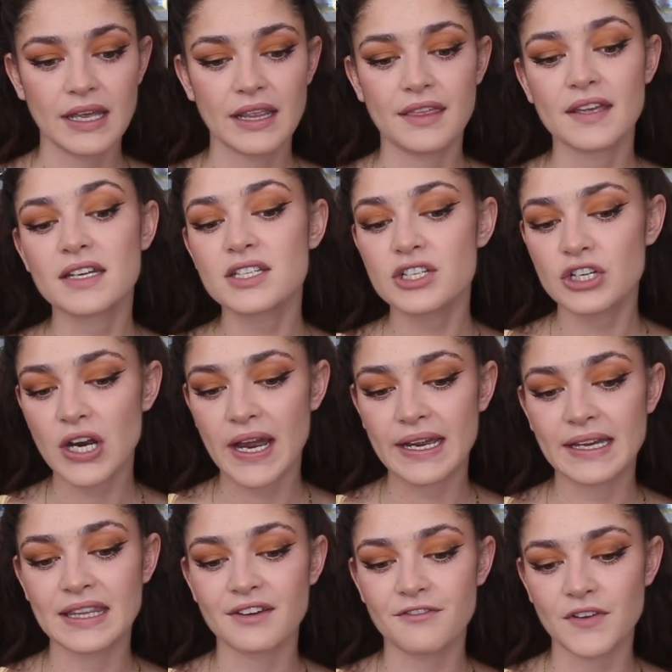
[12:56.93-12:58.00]
Things
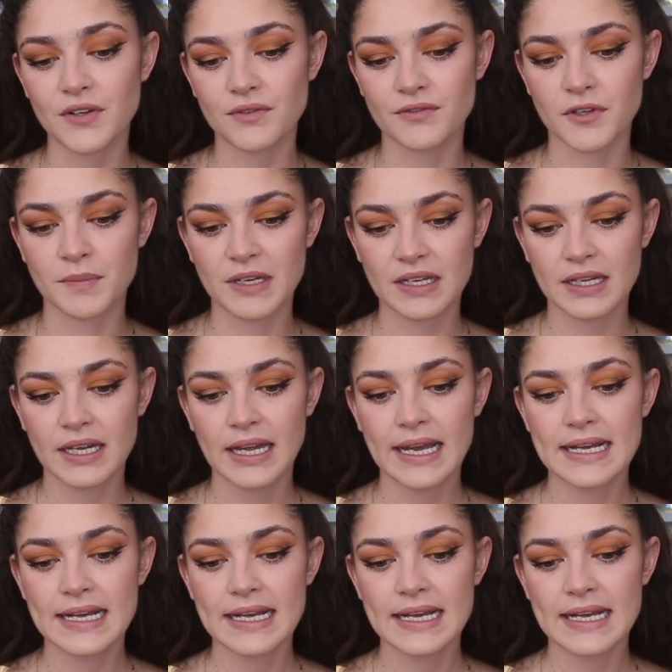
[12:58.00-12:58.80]
crying in the field for me.